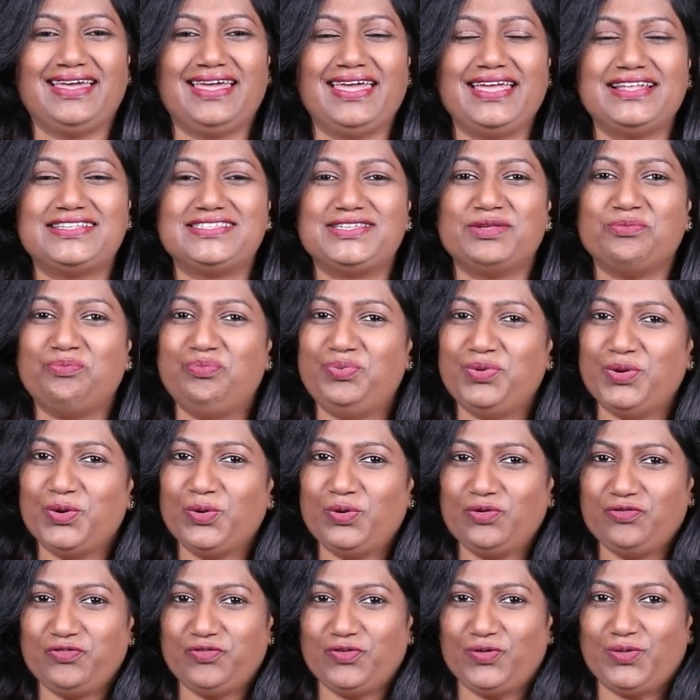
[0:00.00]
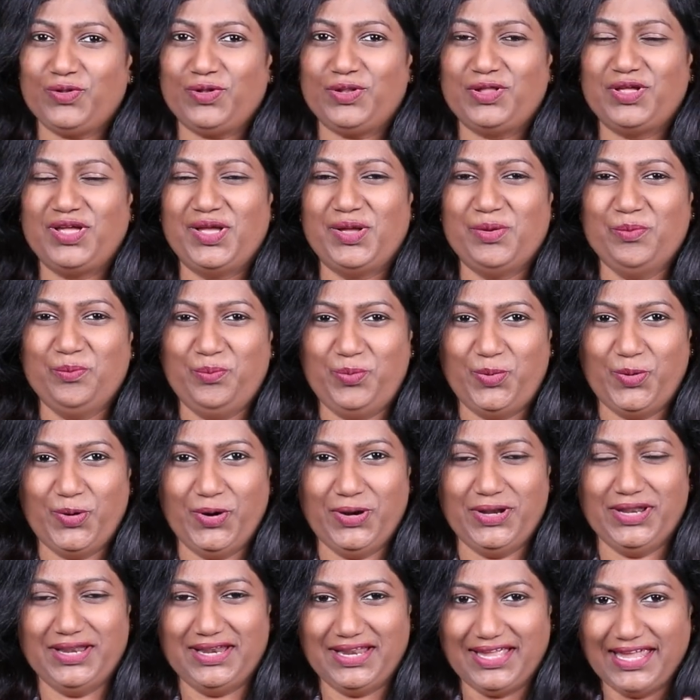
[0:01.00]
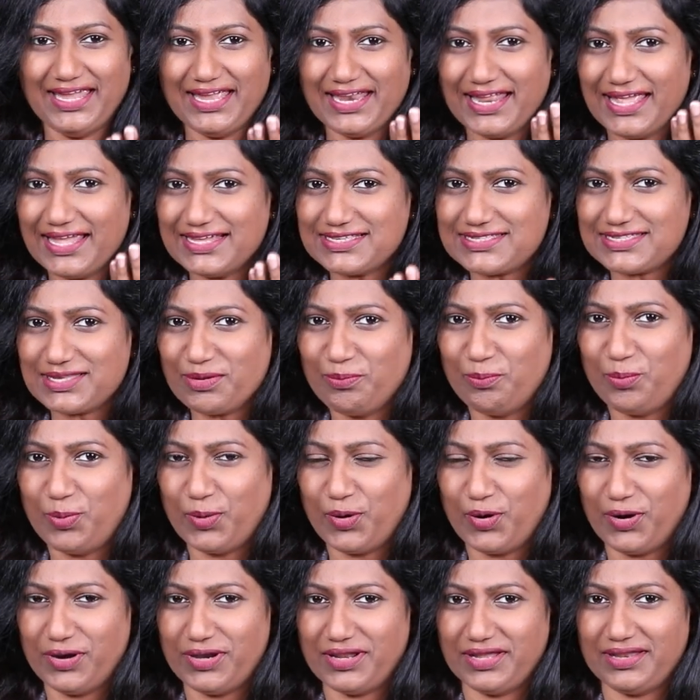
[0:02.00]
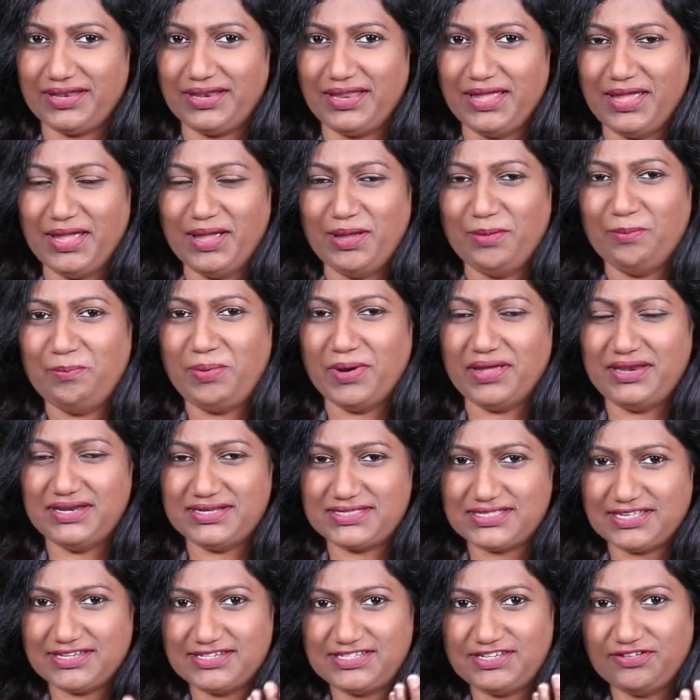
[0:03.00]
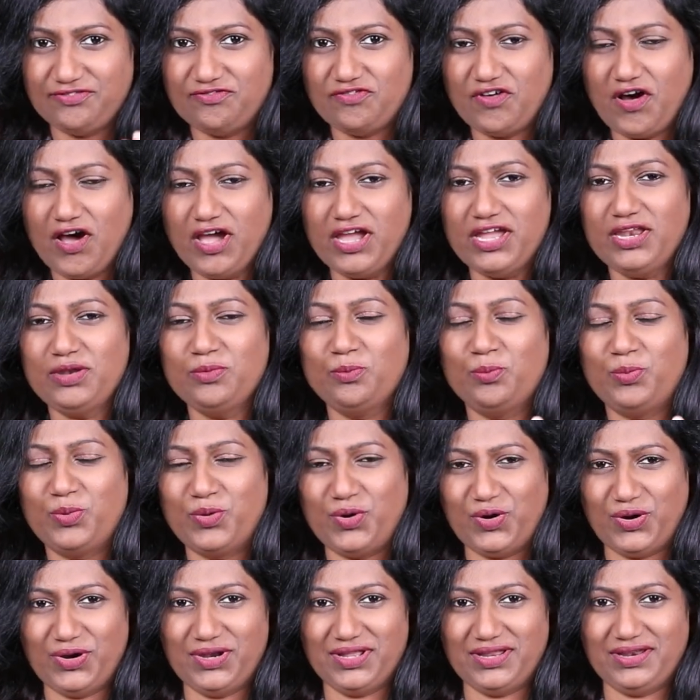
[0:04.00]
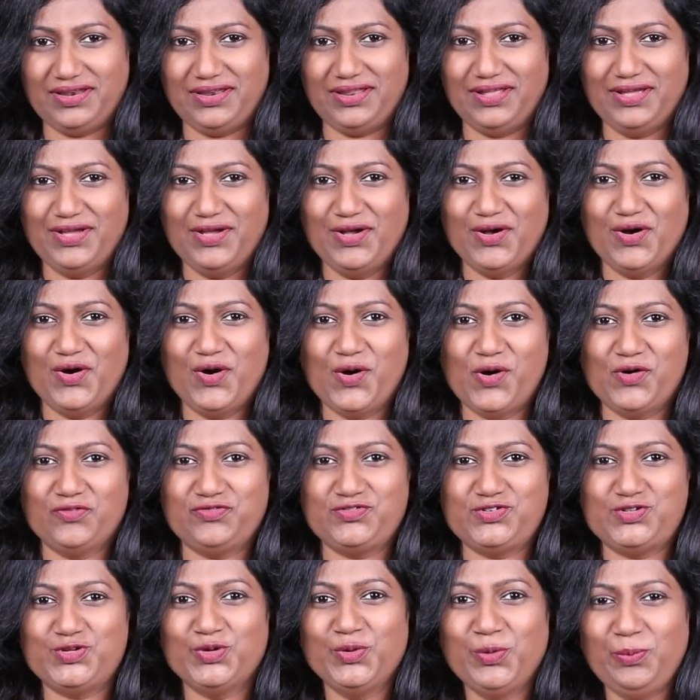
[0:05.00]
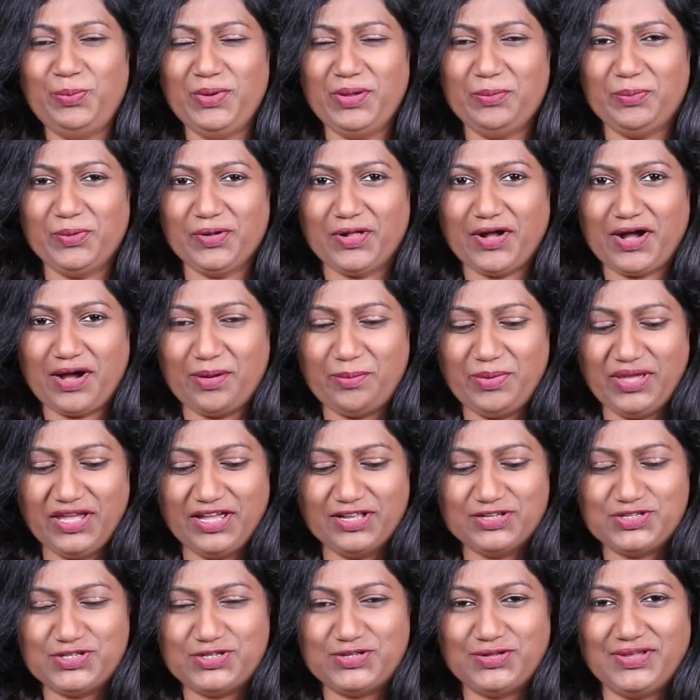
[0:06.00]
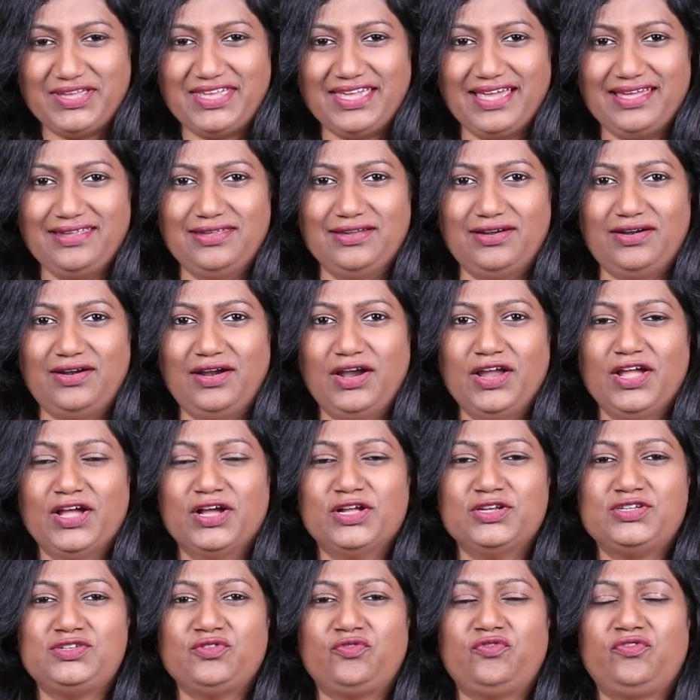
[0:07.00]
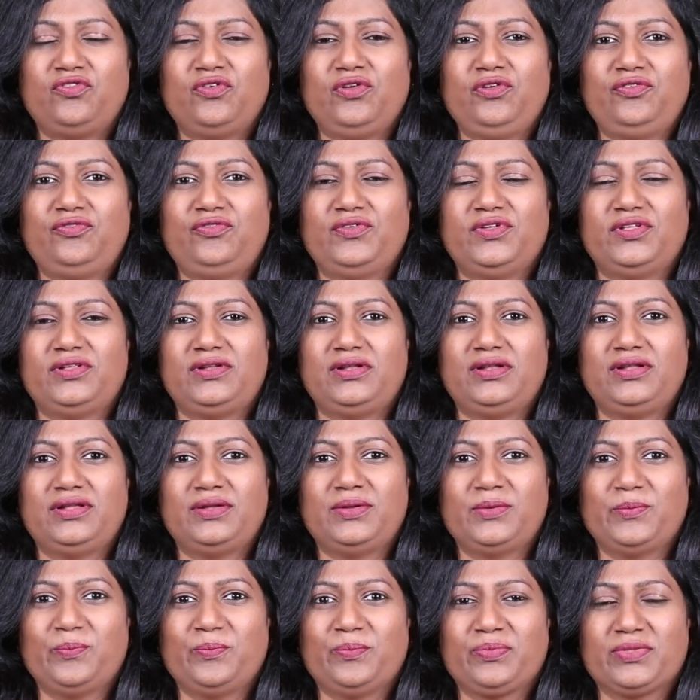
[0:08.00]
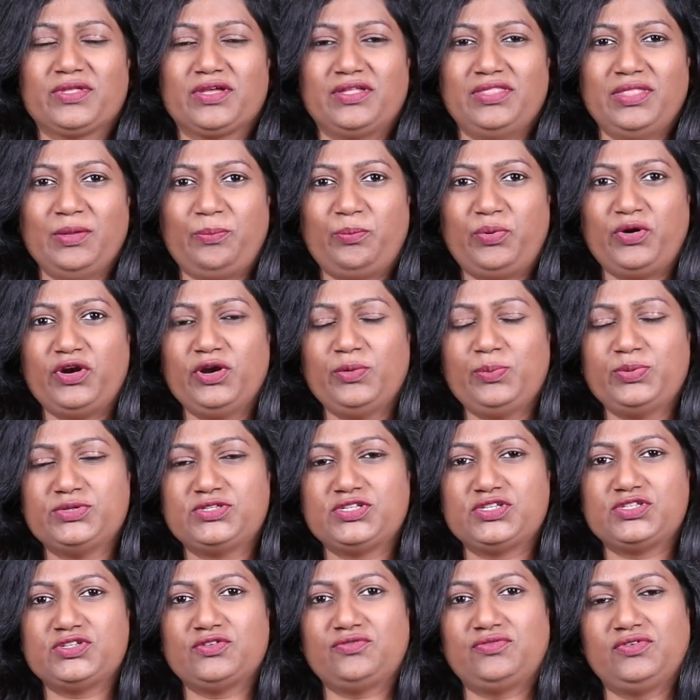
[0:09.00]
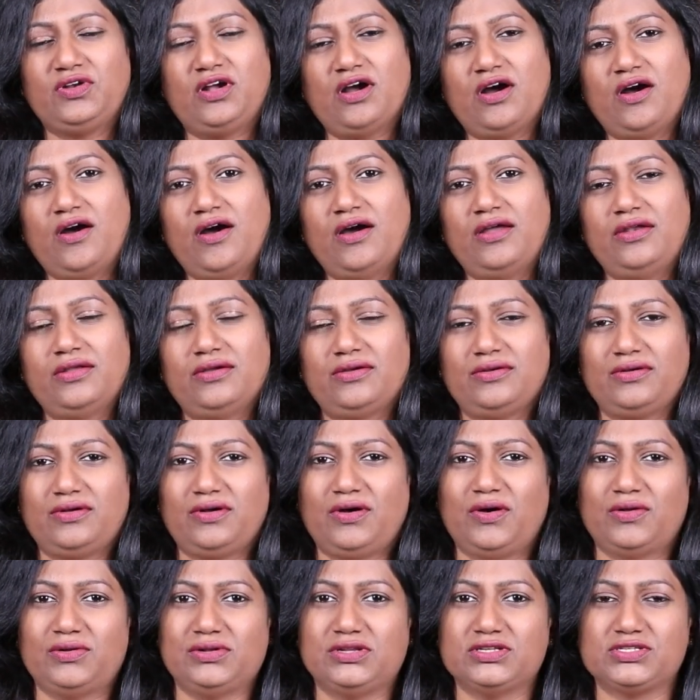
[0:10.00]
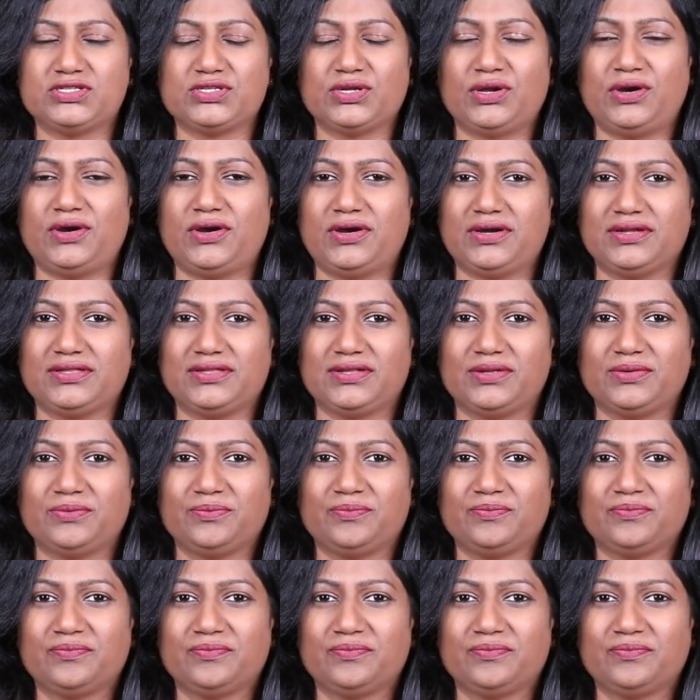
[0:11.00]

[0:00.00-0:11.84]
It's a beautiful burden. It is a burden, but it's a divine burden of two people coming in together to fulfill the purposes of God on this earth.